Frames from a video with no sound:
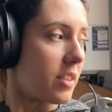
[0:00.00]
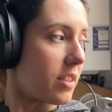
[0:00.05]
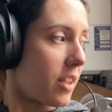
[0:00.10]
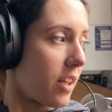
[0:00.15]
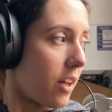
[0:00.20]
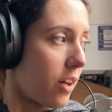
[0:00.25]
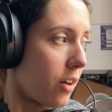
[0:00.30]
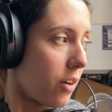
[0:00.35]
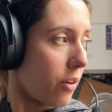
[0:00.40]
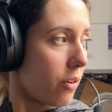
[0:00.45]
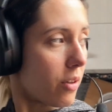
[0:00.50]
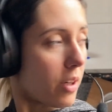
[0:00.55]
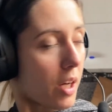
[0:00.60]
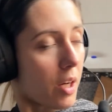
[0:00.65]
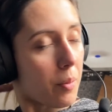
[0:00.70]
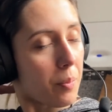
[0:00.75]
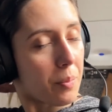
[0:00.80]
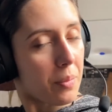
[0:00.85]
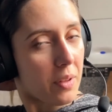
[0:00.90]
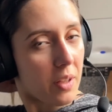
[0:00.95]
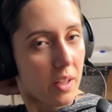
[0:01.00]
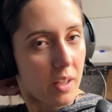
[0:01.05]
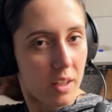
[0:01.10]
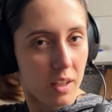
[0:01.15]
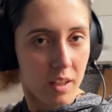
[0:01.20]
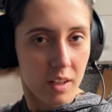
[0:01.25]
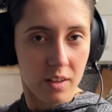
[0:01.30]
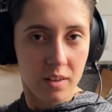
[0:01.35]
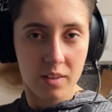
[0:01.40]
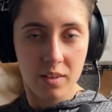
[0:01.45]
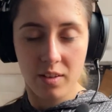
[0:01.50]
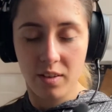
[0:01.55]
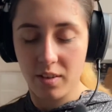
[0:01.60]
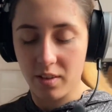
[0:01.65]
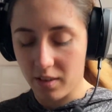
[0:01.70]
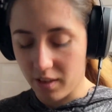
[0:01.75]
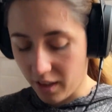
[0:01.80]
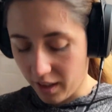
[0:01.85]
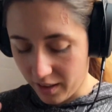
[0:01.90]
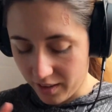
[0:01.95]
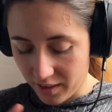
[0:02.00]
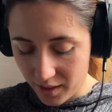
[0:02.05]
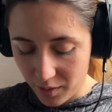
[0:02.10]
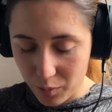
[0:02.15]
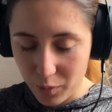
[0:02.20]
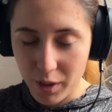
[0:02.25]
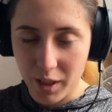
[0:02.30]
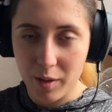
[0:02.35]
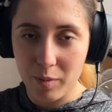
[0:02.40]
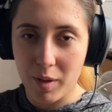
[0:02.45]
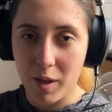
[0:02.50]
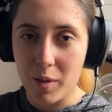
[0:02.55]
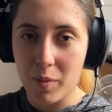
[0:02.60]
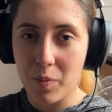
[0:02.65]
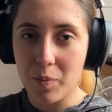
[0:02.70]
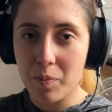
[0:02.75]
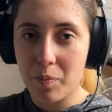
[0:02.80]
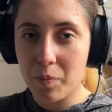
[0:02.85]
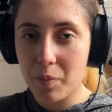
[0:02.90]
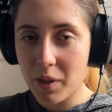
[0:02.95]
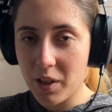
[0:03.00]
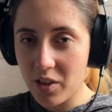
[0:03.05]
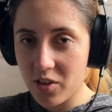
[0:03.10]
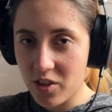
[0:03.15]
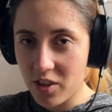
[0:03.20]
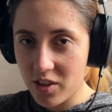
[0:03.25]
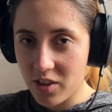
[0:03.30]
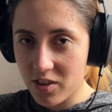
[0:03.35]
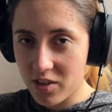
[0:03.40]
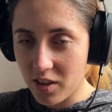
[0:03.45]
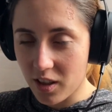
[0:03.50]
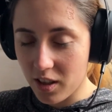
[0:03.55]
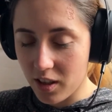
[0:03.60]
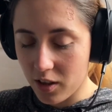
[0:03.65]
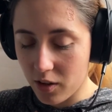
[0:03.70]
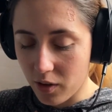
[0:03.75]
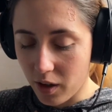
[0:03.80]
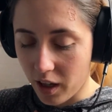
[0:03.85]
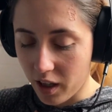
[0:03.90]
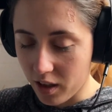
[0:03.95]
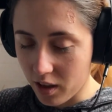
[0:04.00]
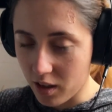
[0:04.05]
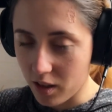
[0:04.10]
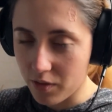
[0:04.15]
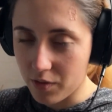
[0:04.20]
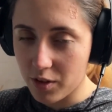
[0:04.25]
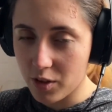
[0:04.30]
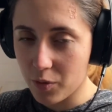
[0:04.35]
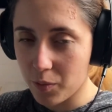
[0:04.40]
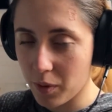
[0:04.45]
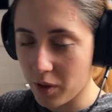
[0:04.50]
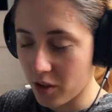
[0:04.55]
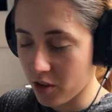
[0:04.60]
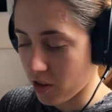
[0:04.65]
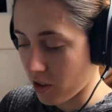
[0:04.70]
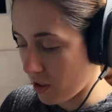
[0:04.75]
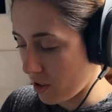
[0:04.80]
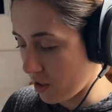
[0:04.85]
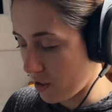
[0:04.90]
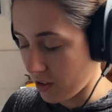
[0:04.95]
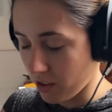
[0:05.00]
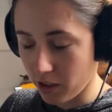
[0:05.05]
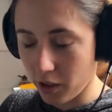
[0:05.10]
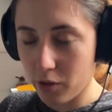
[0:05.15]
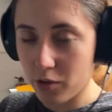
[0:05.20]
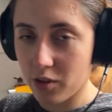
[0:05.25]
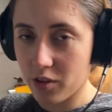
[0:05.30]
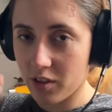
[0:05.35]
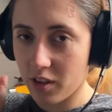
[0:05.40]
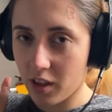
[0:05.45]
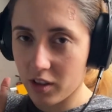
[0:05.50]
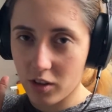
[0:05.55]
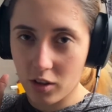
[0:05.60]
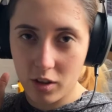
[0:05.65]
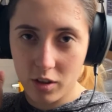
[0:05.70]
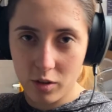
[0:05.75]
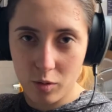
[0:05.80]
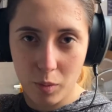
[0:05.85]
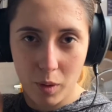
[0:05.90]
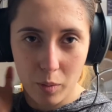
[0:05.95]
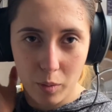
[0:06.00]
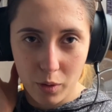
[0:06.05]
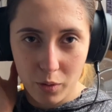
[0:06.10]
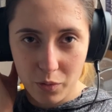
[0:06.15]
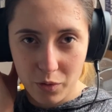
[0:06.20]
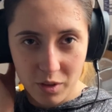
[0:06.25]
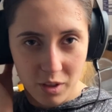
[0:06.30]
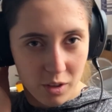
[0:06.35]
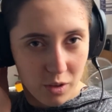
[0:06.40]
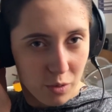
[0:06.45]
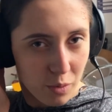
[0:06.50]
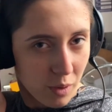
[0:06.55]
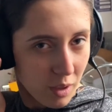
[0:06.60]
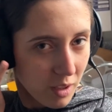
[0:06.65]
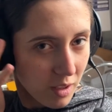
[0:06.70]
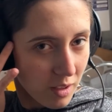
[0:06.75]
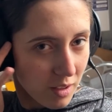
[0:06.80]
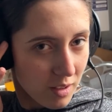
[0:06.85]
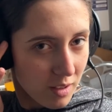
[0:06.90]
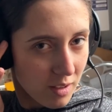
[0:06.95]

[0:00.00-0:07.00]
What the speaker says: So update, yes, I'm wearing my PJs now. I love these PJs and I was just like talking to my boyfriend, that's why